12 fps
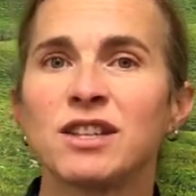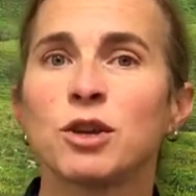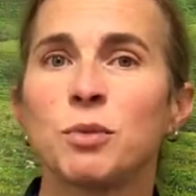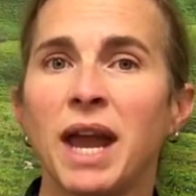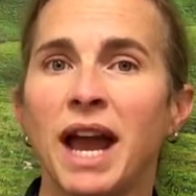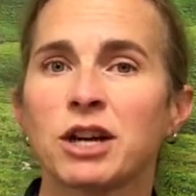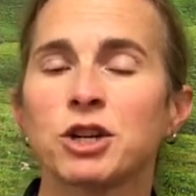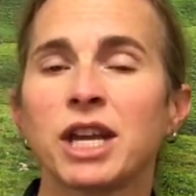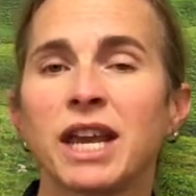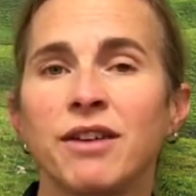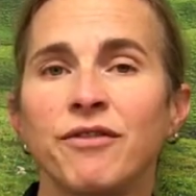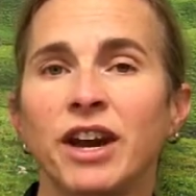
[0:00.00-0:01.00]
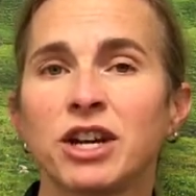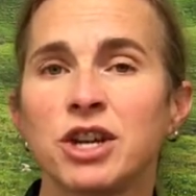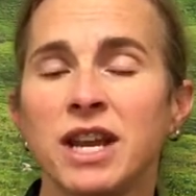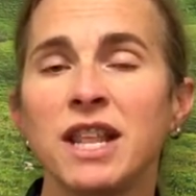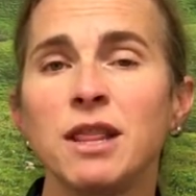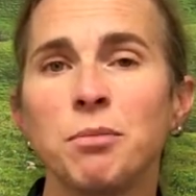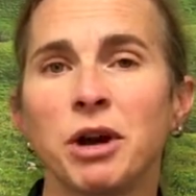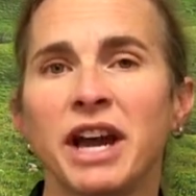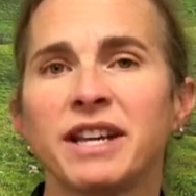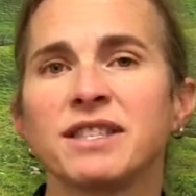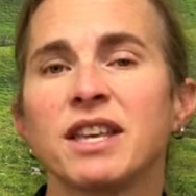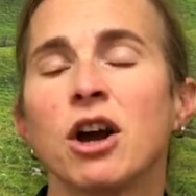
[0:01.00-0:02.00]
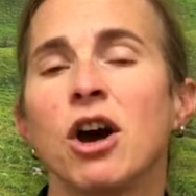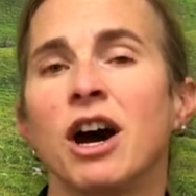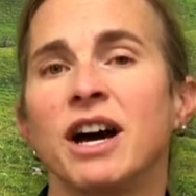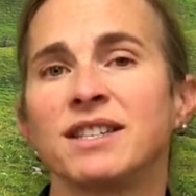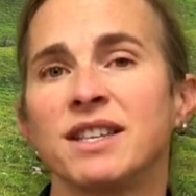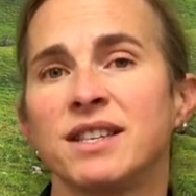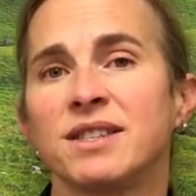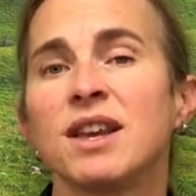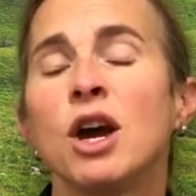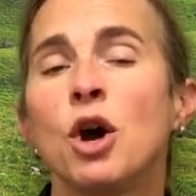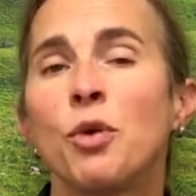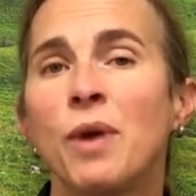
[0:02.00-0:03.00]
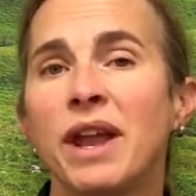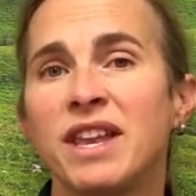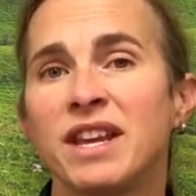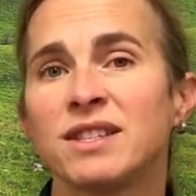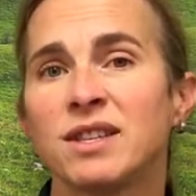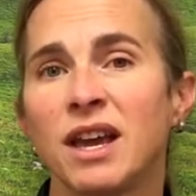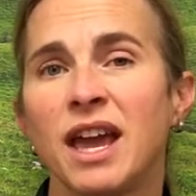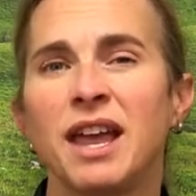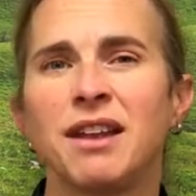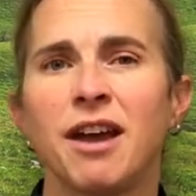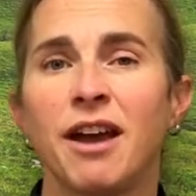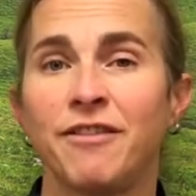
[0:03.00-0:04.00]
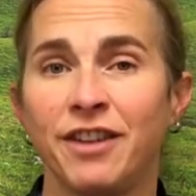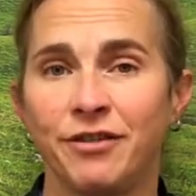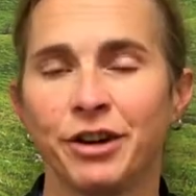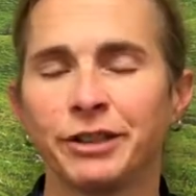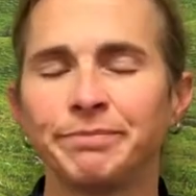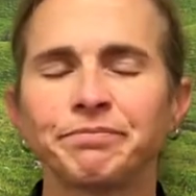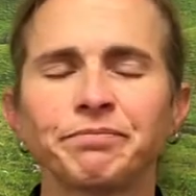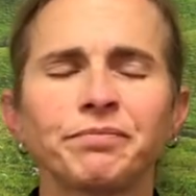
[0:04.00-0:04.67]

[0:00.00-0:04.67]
So we actually get an infection in the breast that causes redness and a fever.